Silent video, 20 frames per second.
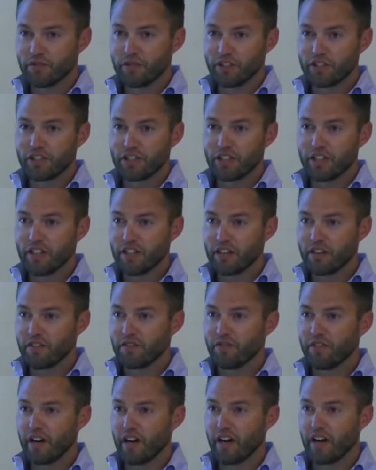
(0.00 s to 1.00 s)
that we should
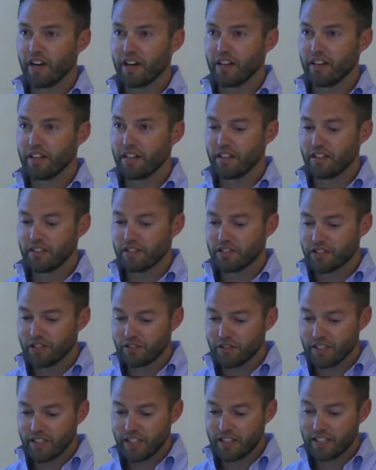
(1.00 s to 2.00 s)
clarify. And
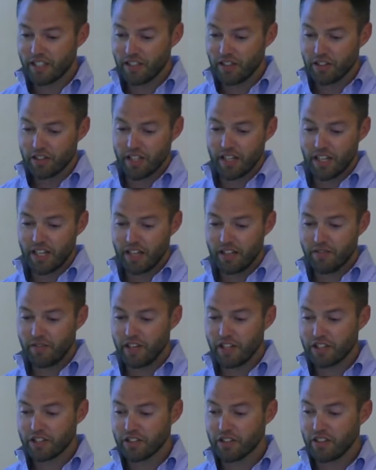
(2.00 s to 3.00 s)
certainly as I look at
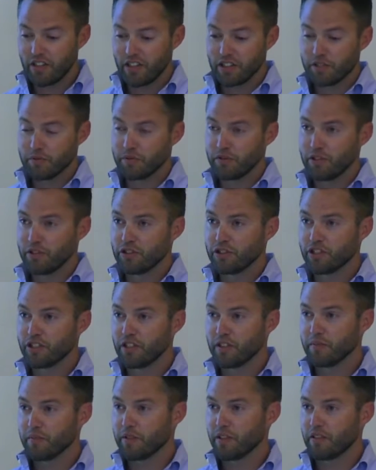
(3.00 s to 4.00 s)
innovation and
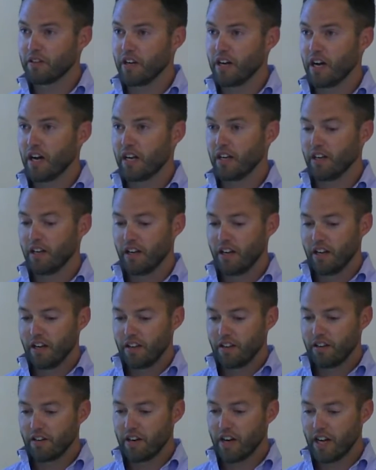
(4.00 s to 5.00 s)
entrepreneurship, they're not
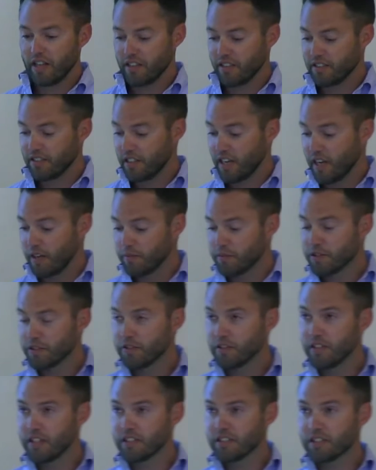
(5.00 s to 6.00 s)
the same.
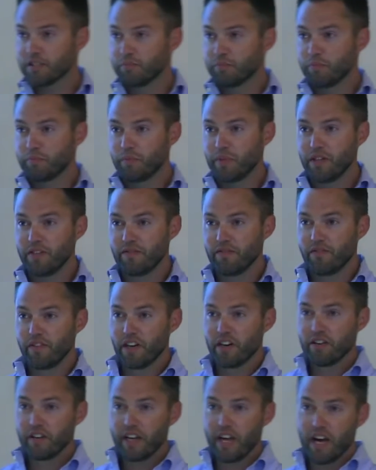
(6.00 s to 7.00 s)
So let's be
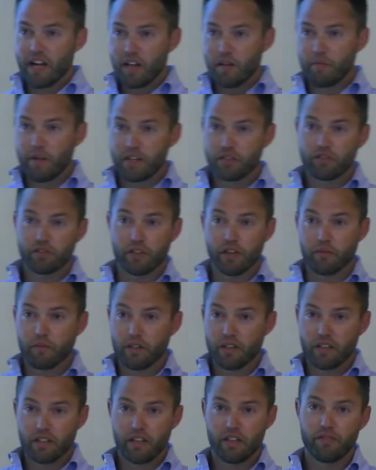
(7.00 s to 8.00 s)
very elementary. I'm
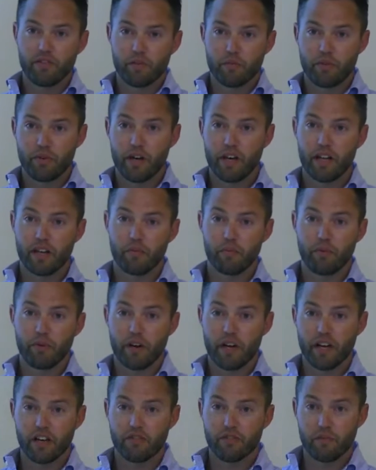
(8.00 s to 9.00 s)
going to give your brain a
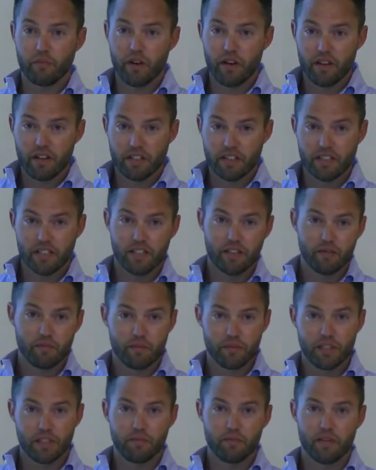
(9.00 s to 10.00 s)
break from all the
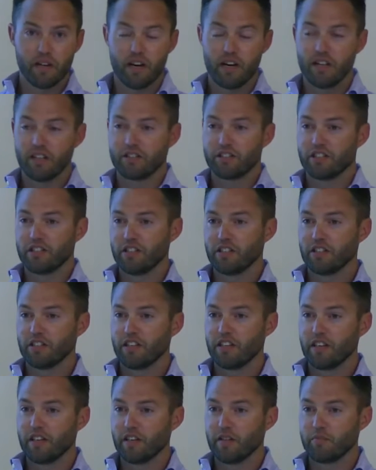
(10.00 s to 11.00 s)
deep knowledge that you're
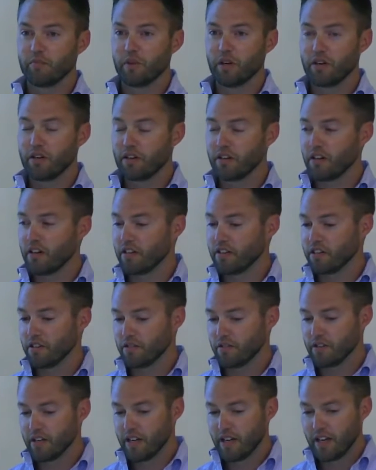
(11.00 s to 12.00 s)
getting imparted on
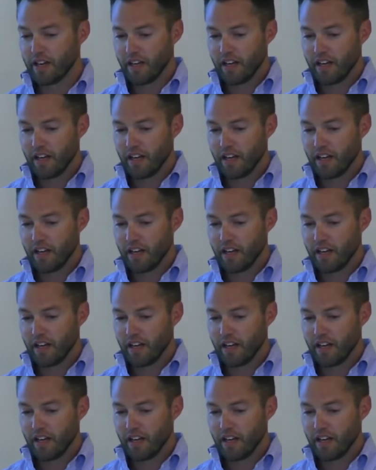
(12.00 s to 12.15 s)
you,